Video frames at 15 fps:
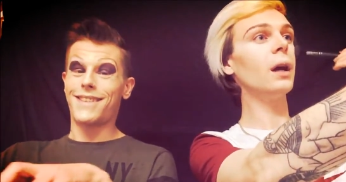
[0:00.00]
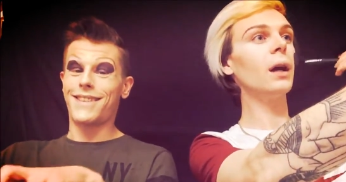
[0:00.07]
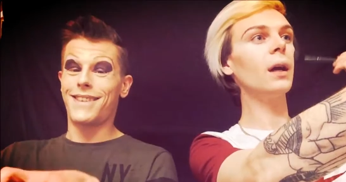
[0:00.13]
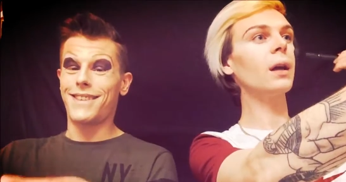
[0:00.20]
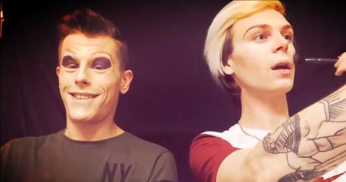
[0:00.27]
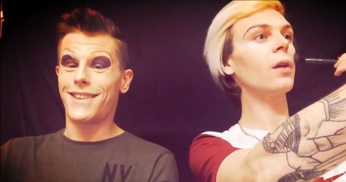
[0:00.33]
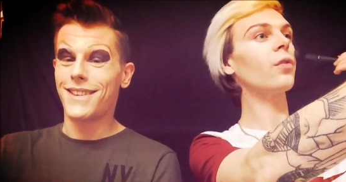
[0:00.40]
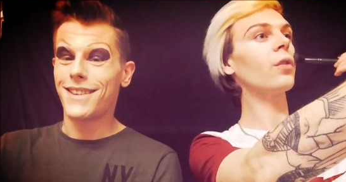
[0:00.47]
Speaker 1: yeah,
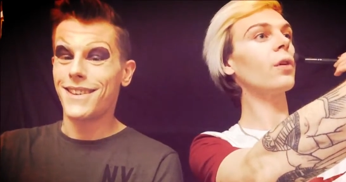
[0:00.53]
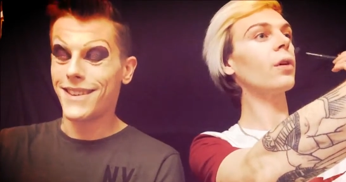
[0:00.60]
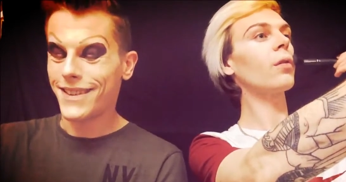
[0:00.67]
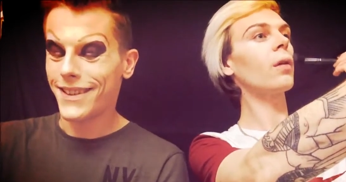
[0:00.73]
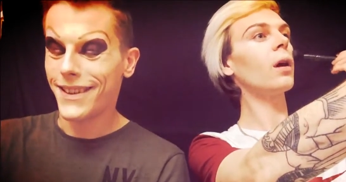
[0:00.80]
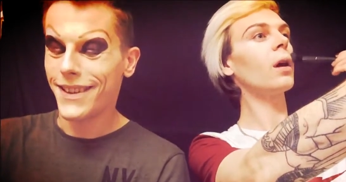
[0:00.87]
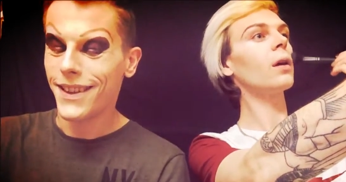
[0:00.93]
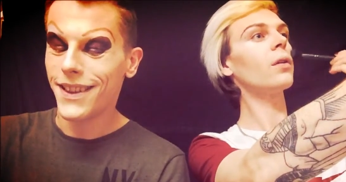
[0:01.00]
get us on
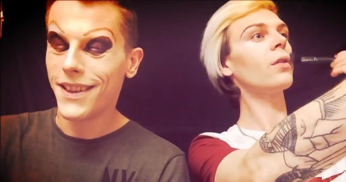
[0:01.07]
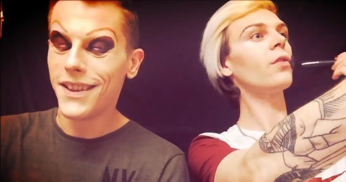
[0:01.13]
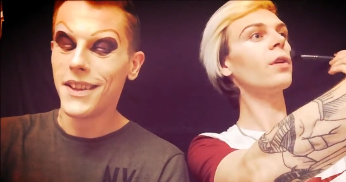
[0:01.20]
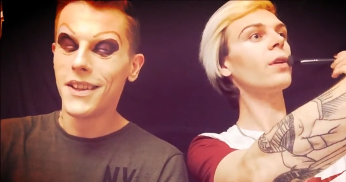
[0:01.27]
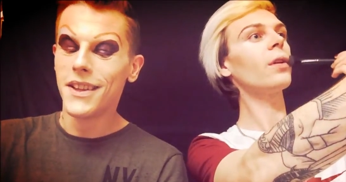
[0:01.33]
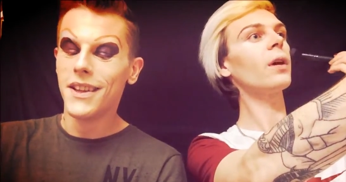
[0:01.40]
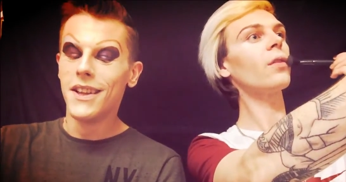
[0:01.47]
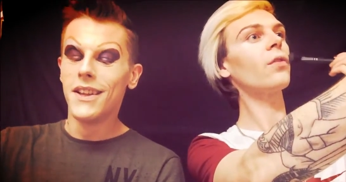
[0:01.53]

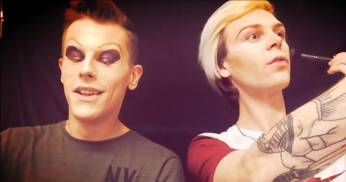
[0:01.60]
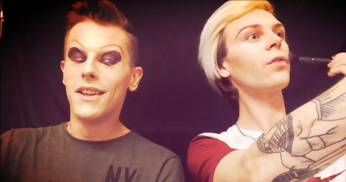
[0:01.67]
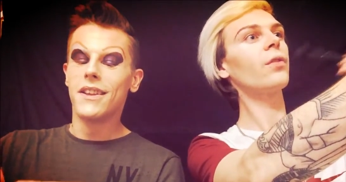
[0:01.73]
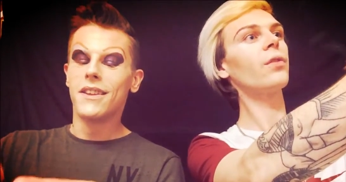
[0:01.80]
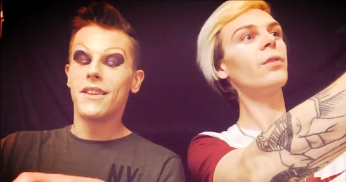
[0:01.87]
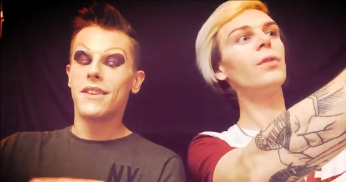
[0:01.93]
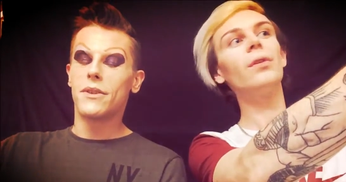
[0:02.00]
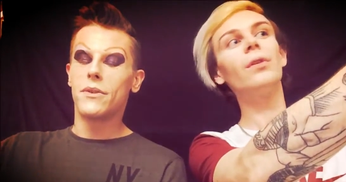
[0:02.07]
Grindr. That's
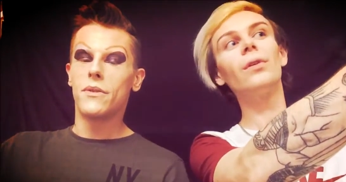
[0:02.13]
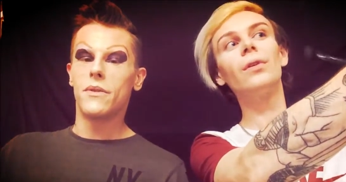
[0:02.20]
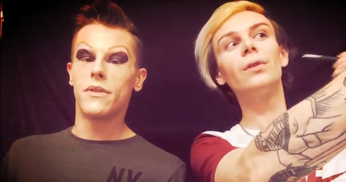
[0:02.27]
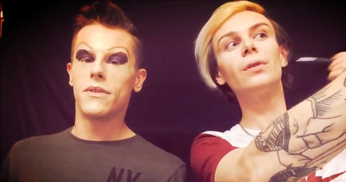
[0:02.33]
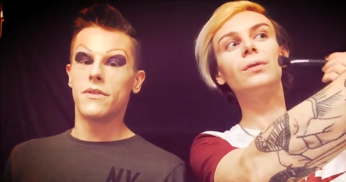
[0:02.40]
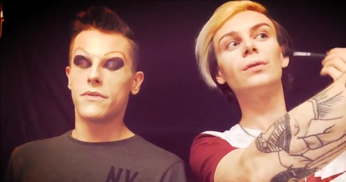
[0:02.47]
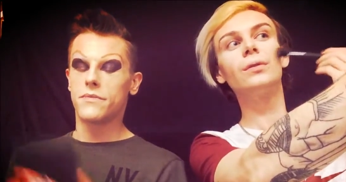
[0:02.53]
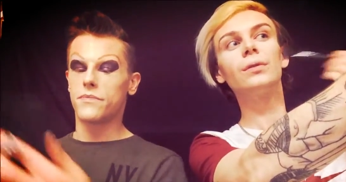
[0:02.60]

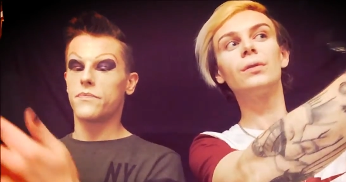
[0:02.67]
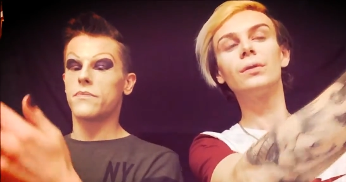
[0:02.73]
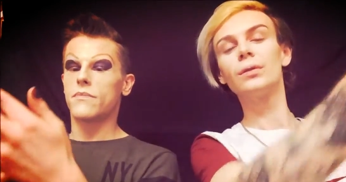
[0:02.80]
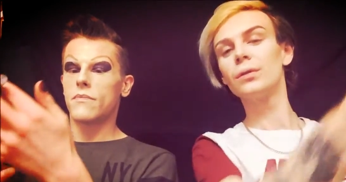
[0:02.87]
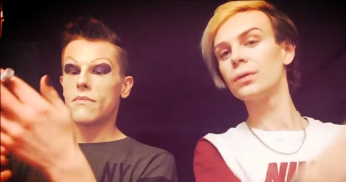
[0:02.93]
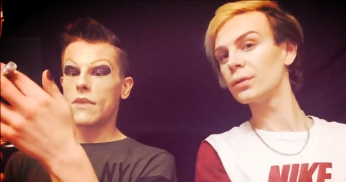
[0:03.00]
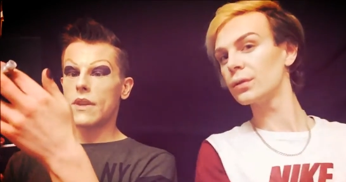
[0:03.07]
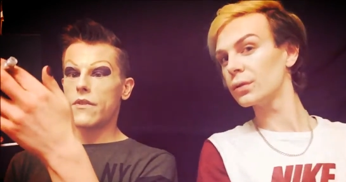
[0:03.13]

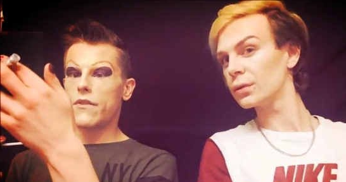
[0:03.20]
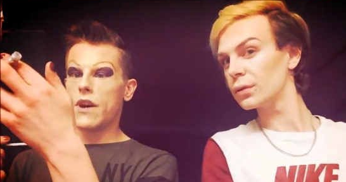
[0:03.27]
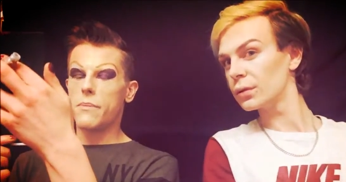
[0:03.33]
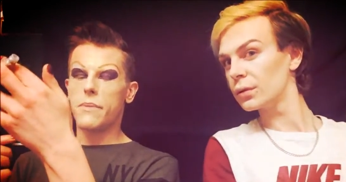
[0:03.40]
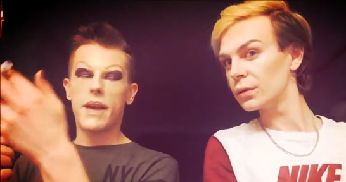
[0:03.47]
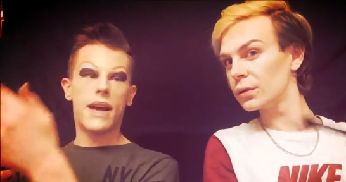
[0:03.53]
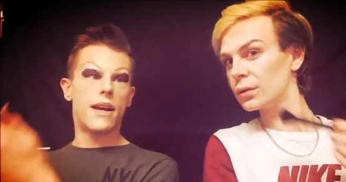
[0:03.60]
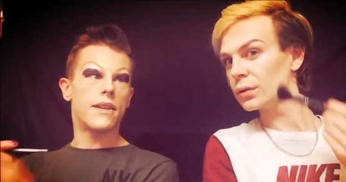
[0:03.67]
find
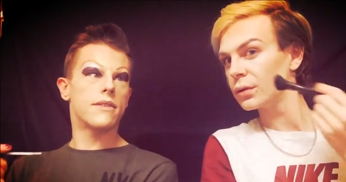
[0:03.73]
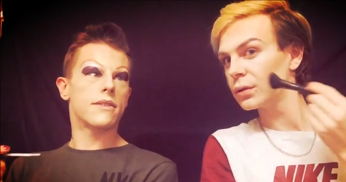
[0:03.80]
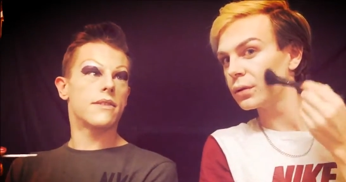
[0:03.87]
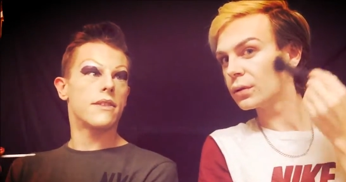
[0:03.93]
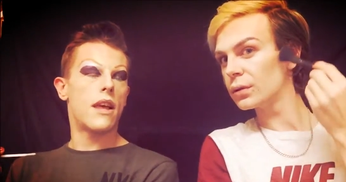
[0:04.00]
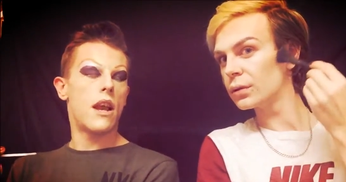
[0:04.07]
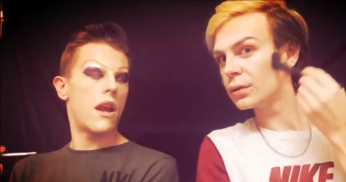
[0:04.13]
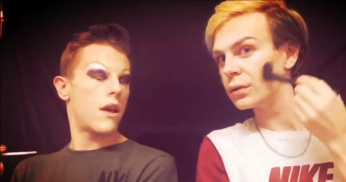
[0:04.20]
me as
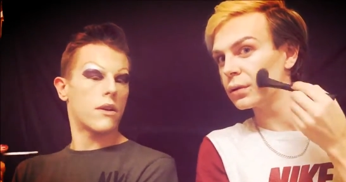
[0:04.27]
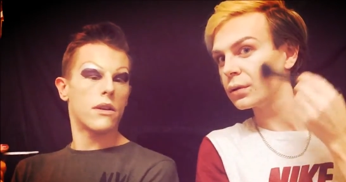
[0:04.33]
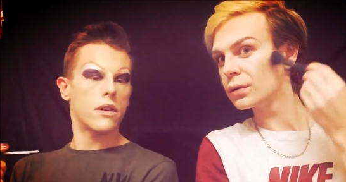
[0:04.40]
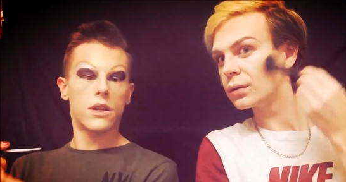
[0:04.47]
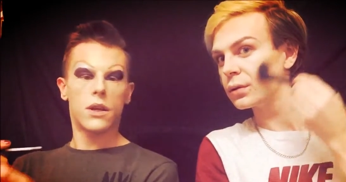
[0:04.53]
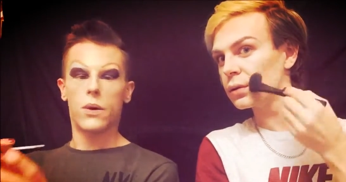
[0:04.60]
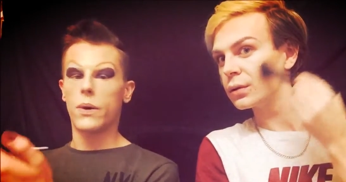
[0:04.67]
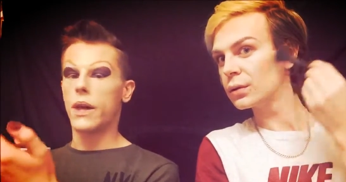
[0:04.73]
local
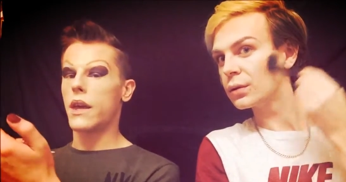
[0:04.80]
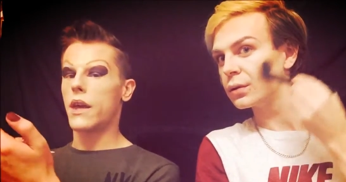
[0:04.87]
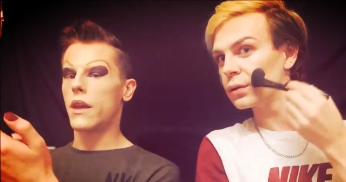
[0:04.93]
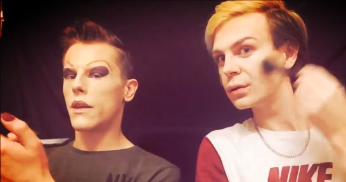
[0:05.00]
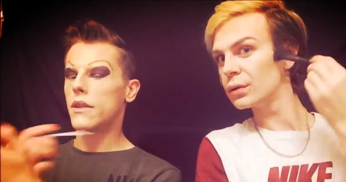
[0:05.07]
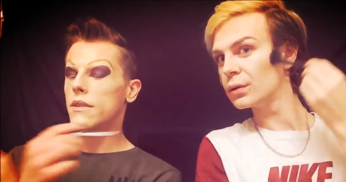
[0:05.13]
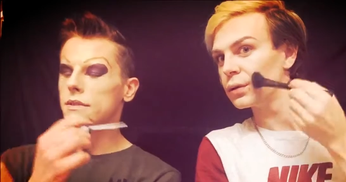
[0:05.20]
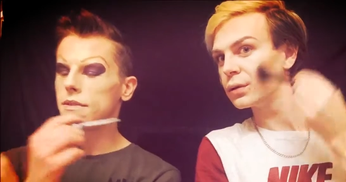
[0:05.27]

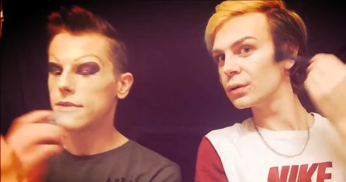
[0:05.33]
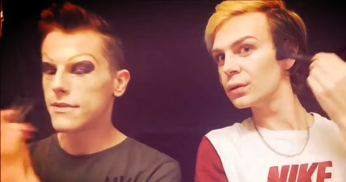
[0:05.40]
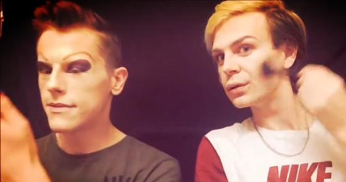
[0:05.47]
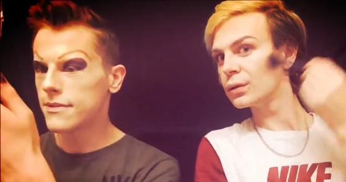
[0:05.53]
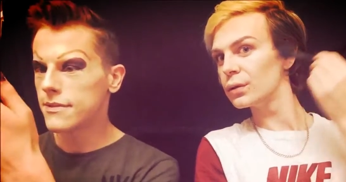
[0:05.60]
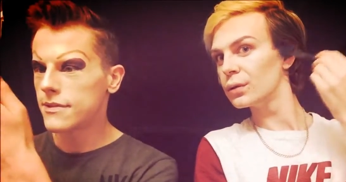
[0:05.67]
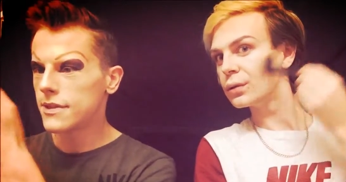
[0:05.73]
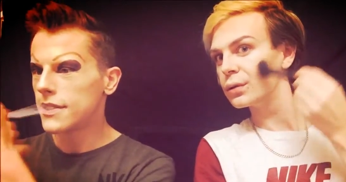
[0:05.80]
queen.
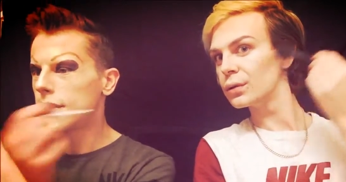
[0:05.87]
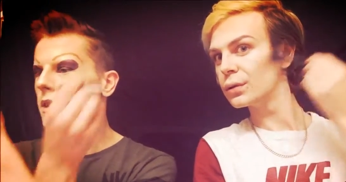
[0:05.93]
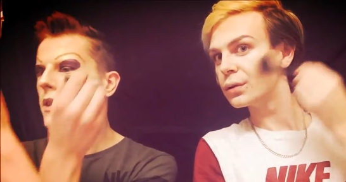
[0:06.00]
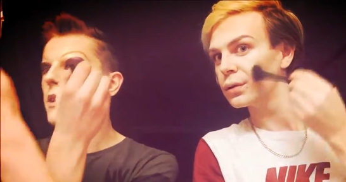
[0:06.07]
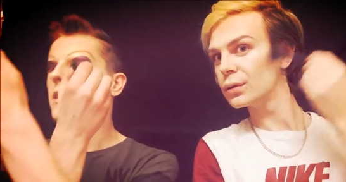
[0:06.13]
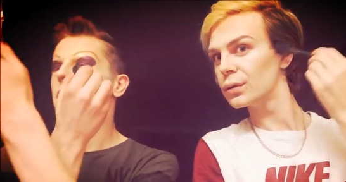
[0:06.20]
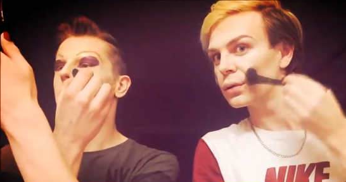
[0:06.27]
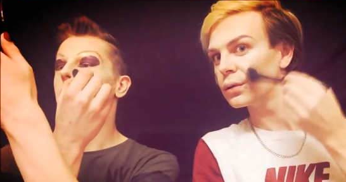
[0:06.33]

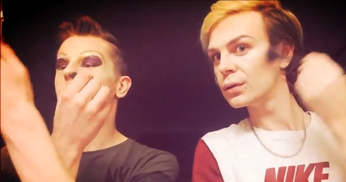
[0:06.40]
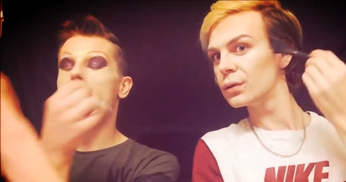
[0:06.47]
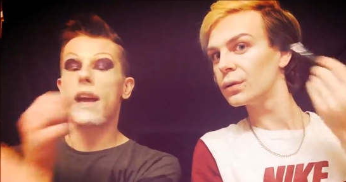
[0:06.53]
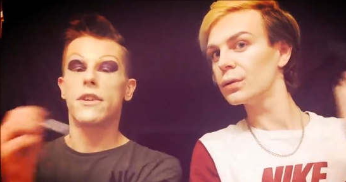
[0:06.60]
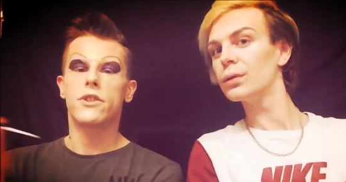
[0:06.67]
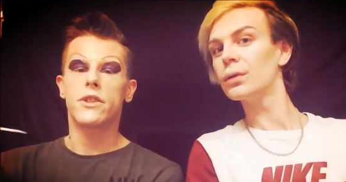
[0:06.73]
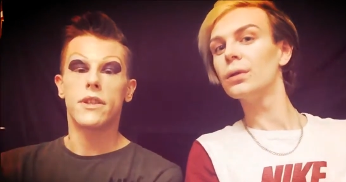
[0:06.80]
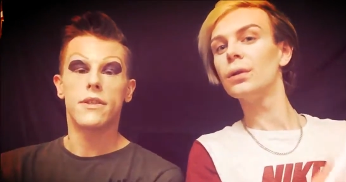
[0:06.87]
I
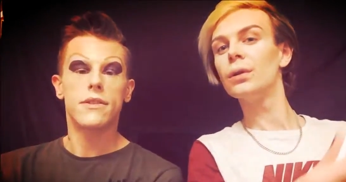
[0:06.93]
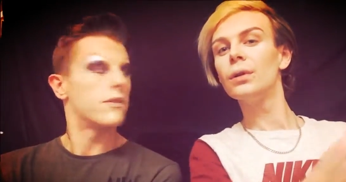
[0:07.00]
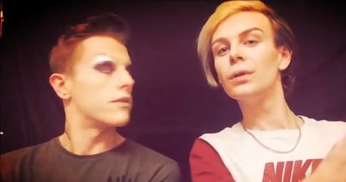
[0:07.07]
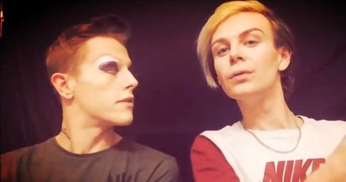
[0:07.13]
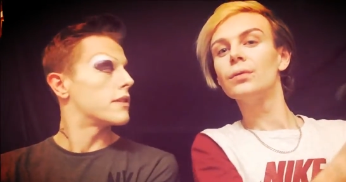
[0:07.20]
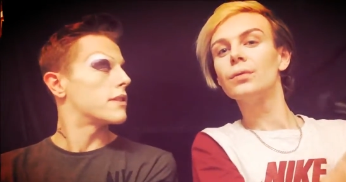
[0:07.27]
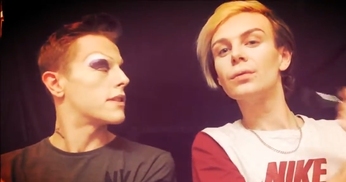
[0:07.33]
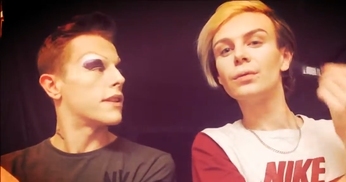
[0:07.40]
actually
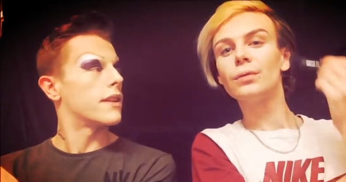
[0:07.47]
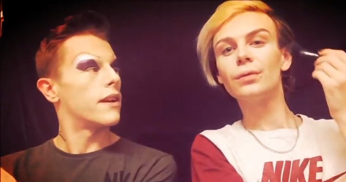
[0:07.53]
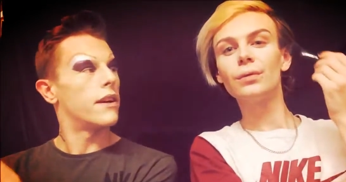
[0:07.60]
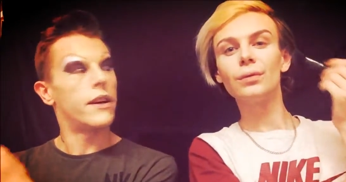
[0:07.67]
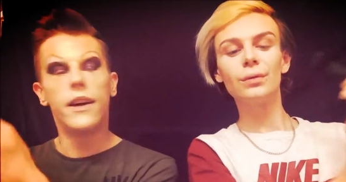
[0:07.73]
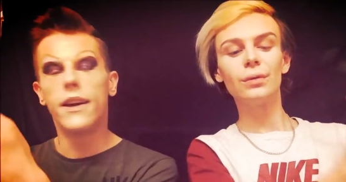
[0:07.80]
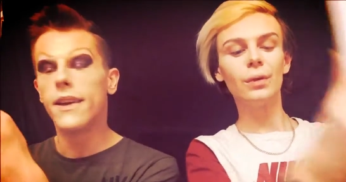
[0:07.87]
installed it today.